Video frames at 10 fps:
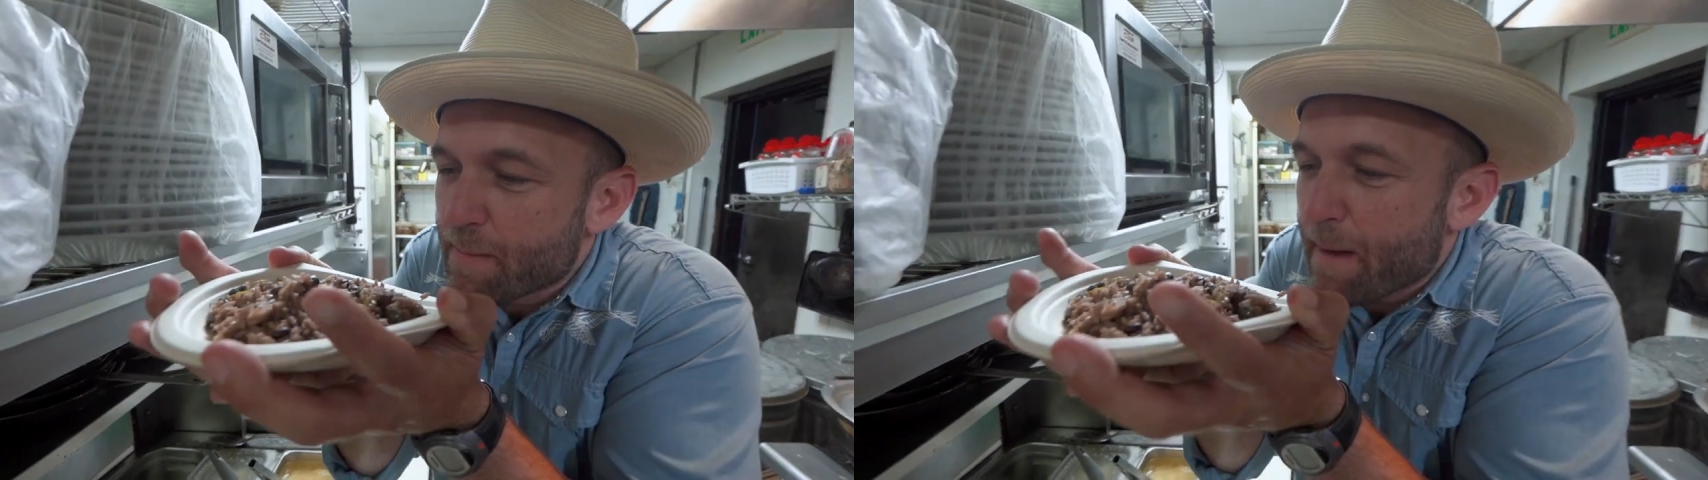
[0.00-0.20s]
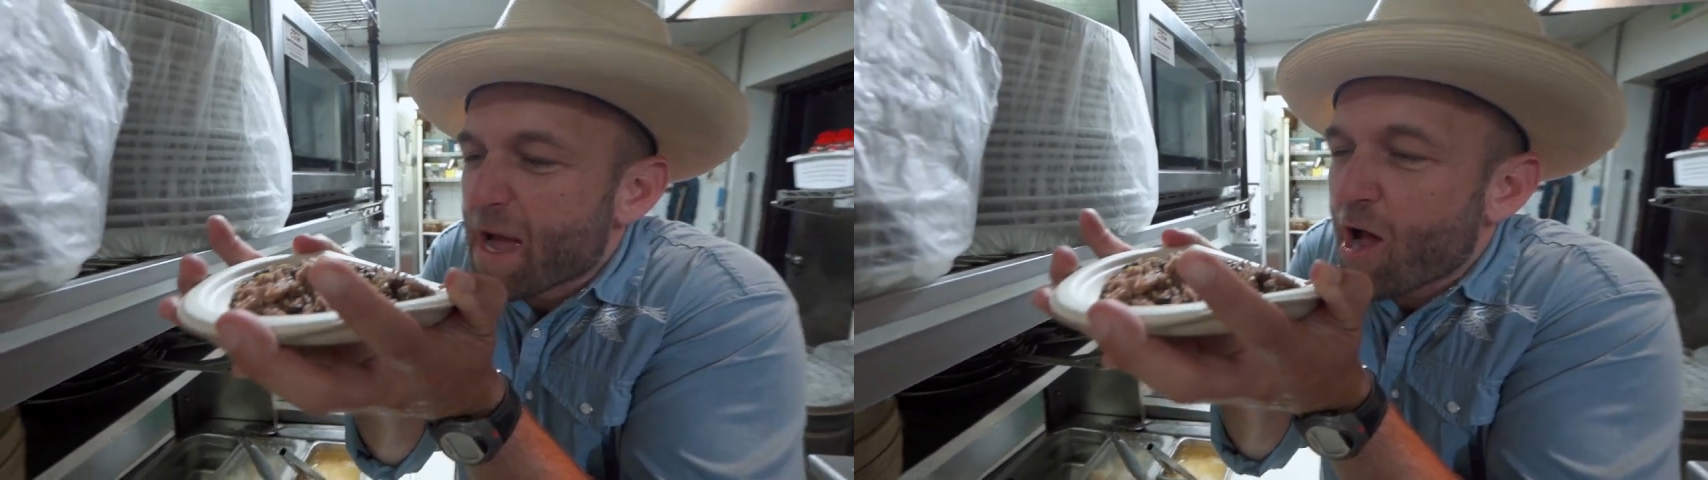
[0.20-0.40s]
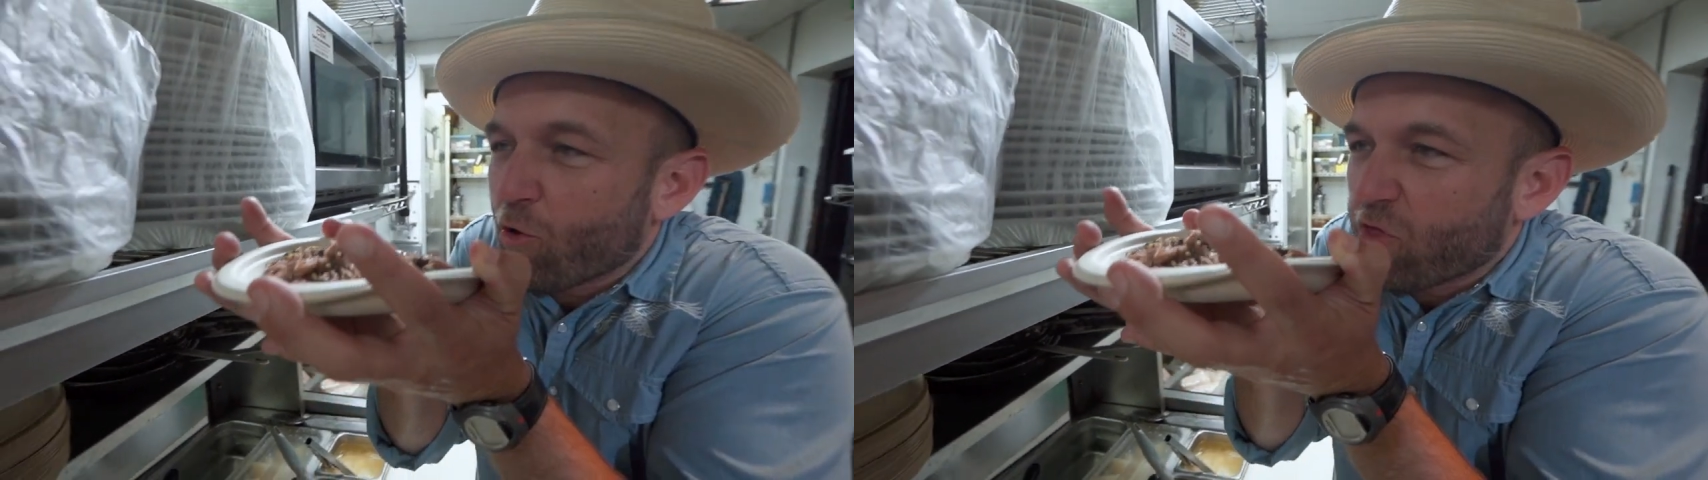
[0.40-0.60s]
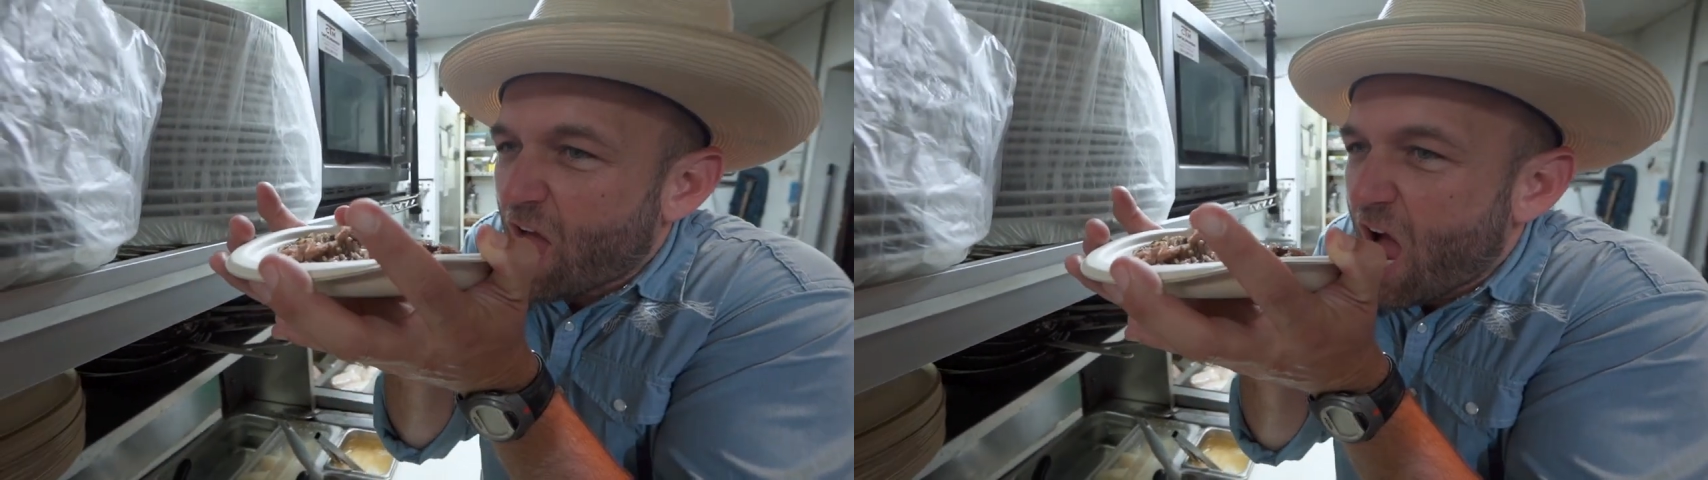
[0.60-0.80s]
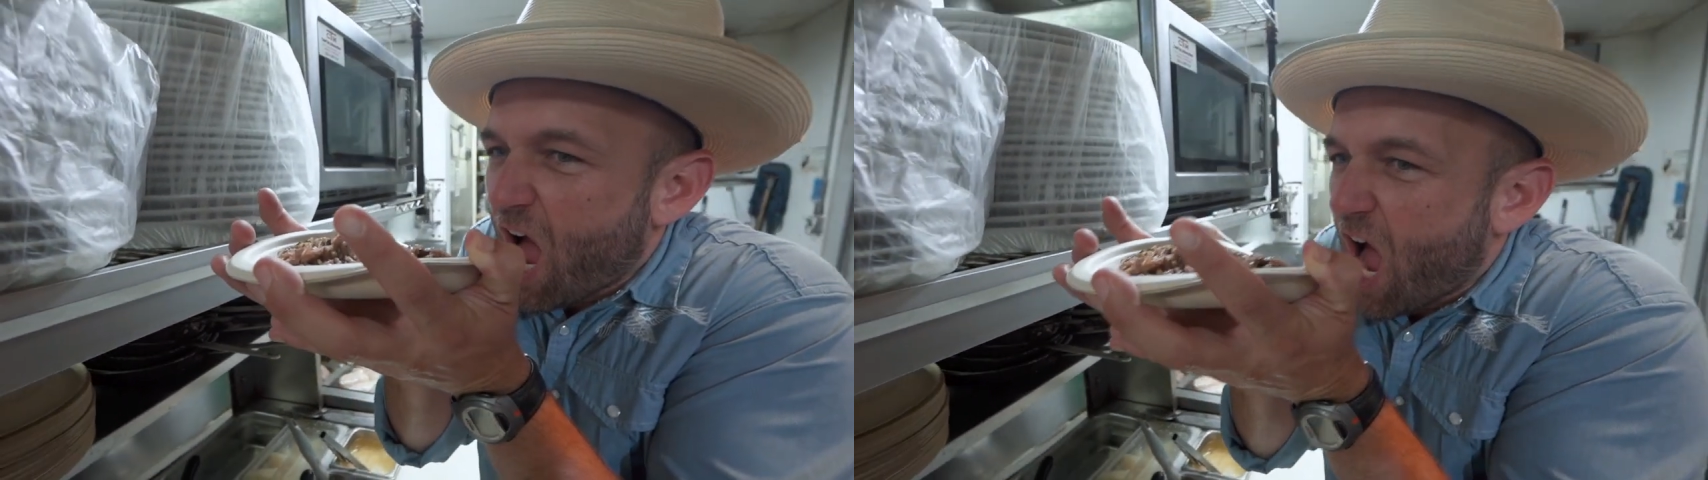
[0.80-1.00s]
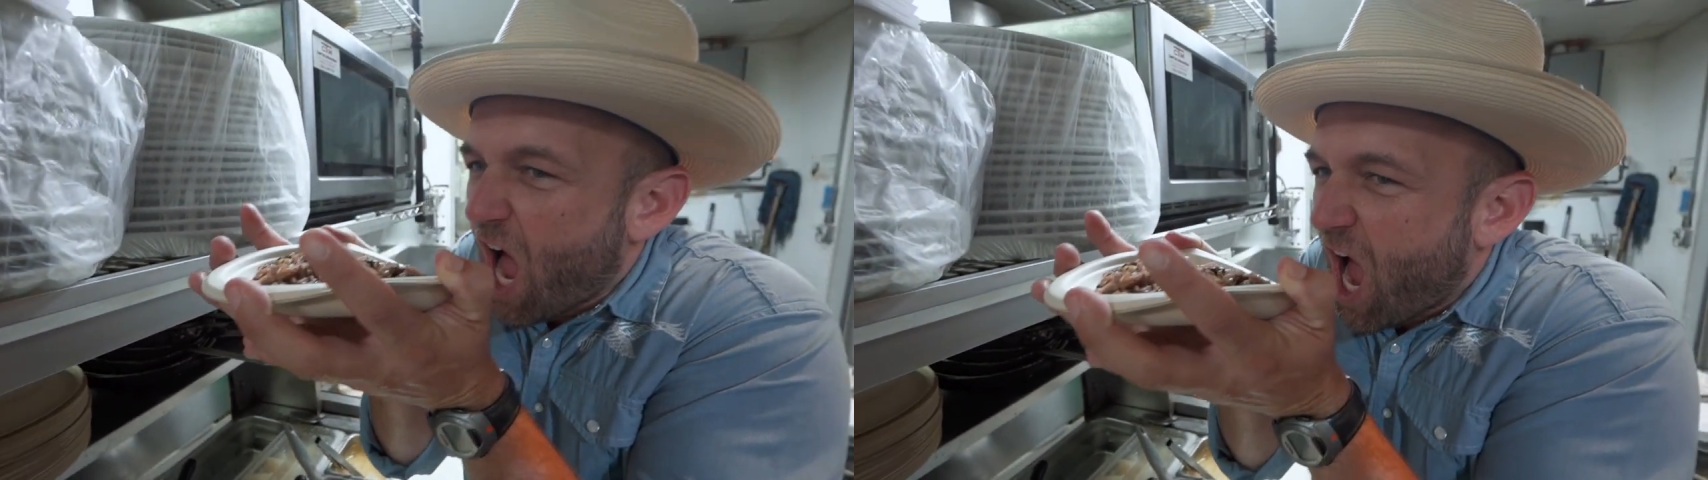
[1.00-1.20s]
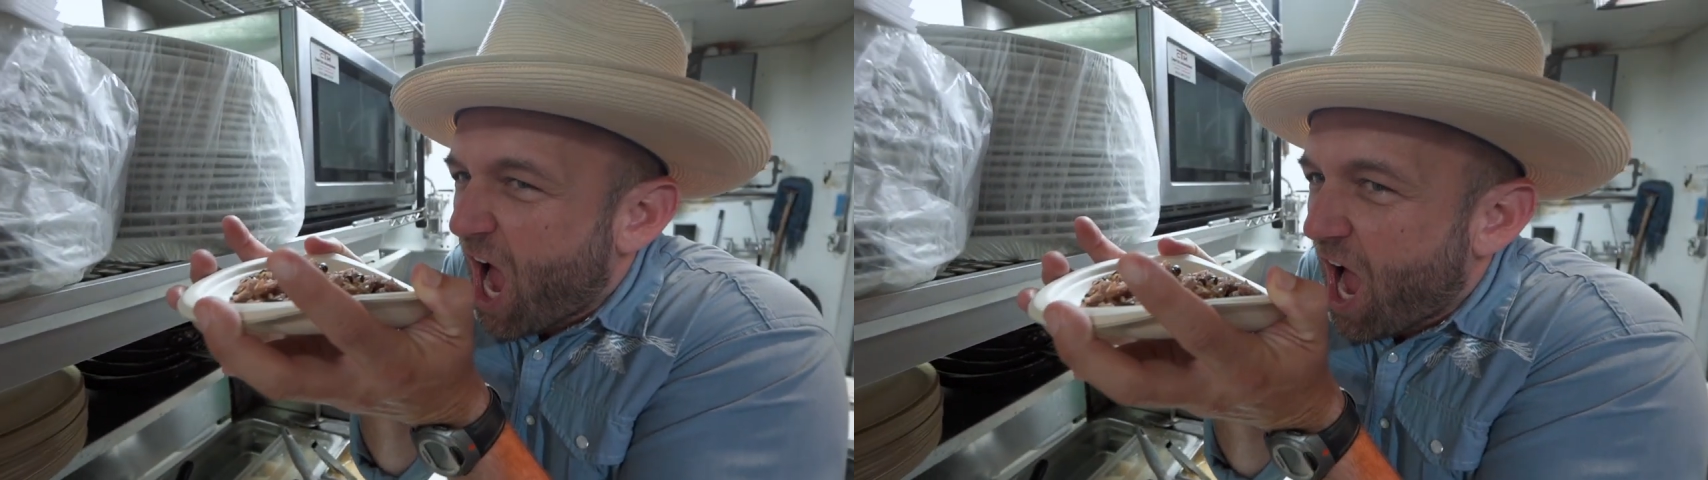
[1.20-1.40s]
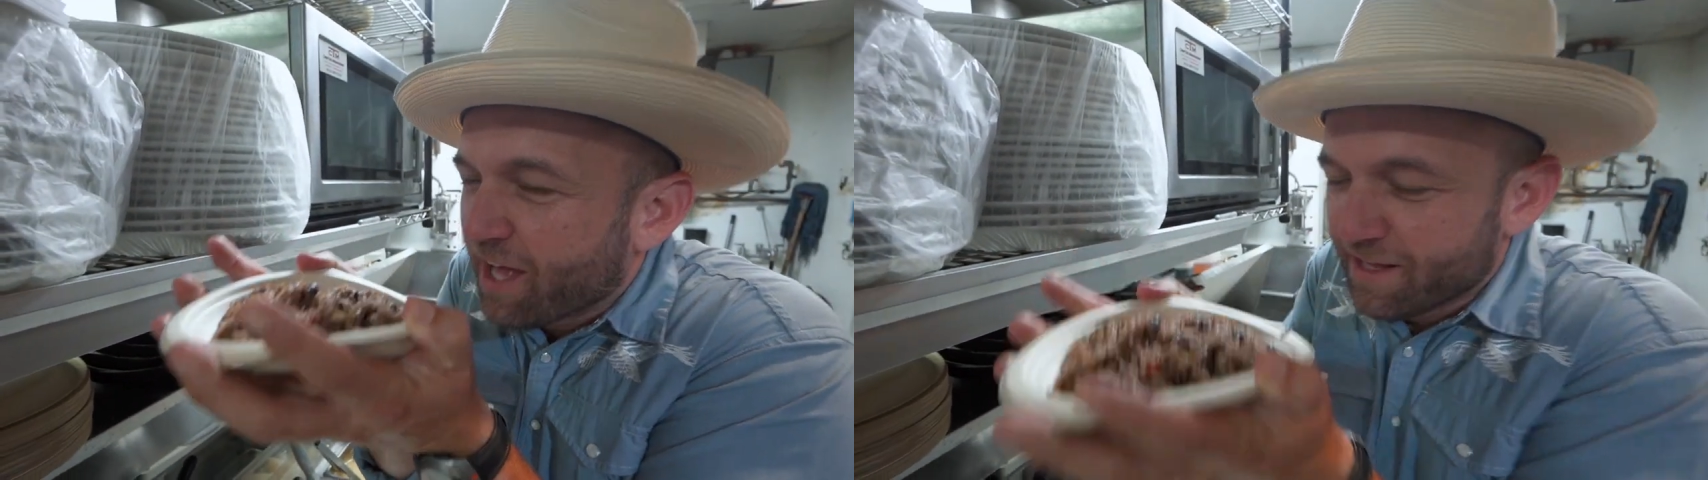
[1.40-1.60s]
my mouth.
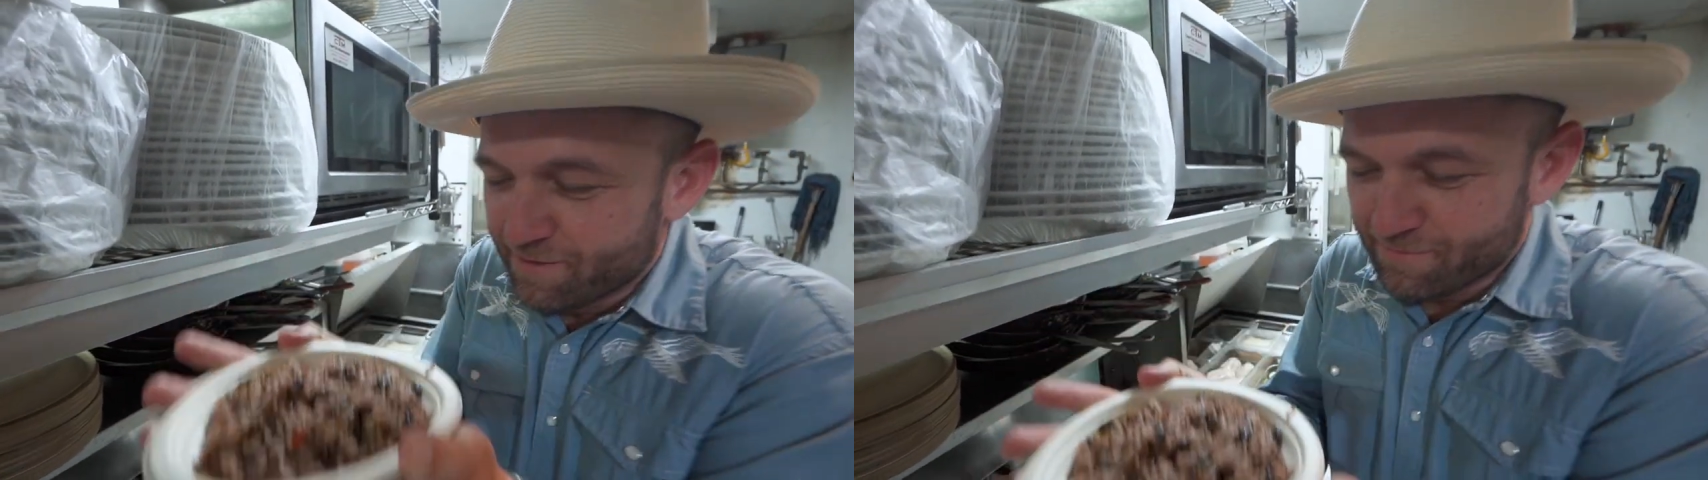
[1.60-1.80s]
Ah!